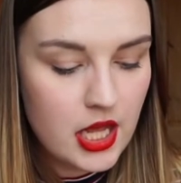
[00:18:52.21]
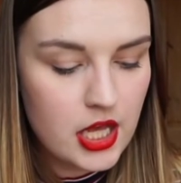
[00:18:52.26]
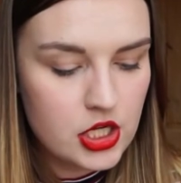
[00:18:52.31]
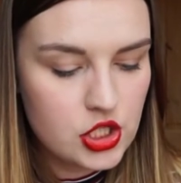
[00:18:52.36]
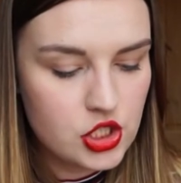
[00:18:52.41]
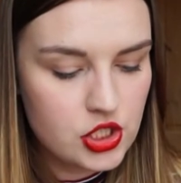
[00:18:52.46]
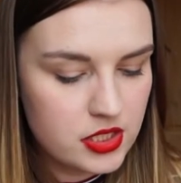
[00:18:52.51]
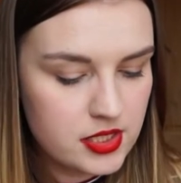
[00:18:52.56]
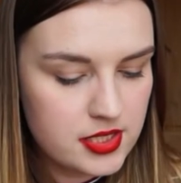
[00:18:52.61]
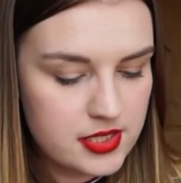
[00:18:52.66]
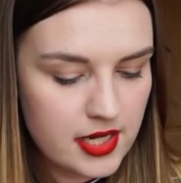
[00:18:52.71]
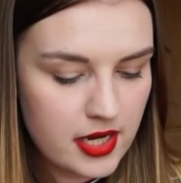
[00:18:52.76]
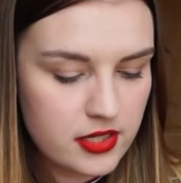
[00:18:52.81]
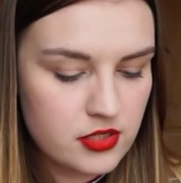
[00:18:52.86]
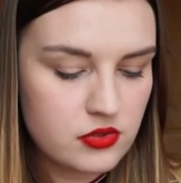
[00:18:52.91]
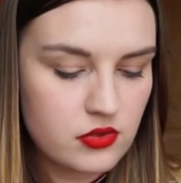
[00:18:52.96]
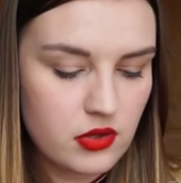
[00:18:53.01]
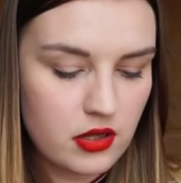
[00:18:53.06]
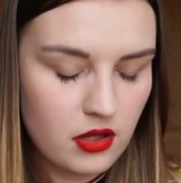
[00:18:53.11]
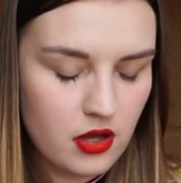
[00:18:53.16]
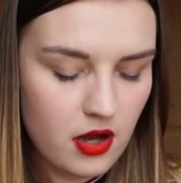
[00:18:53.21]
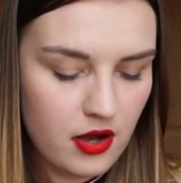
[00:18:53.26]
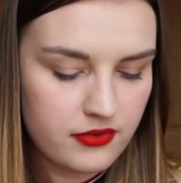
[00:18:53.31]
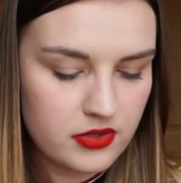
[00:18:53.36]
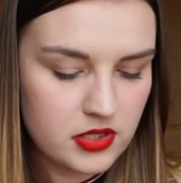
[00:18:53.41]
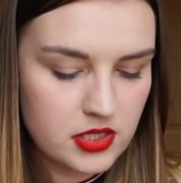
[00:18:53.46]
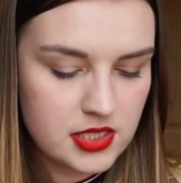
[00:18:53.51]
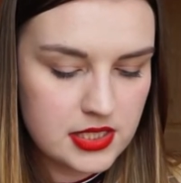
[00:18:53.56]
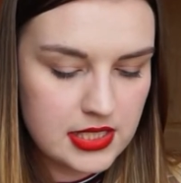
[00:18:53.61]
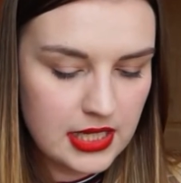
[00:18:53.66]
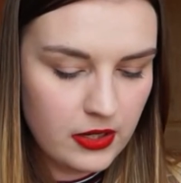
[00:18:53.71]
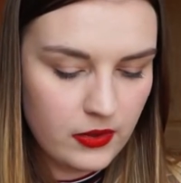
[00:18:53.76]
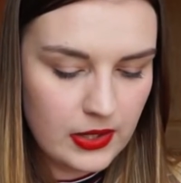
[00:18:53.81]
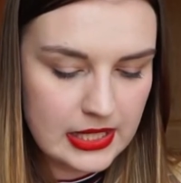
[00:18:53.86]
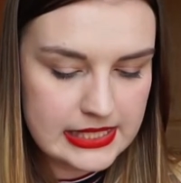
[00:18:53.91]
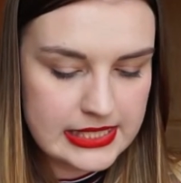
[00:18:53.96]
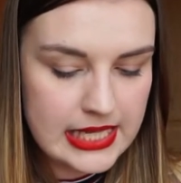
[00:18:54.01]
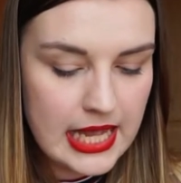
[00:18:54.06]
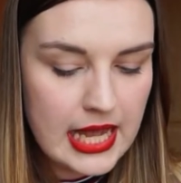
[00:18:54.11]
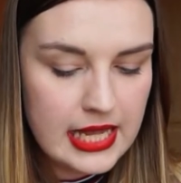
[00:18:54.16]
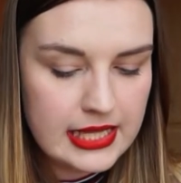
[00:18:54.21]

she starts to uncover secrets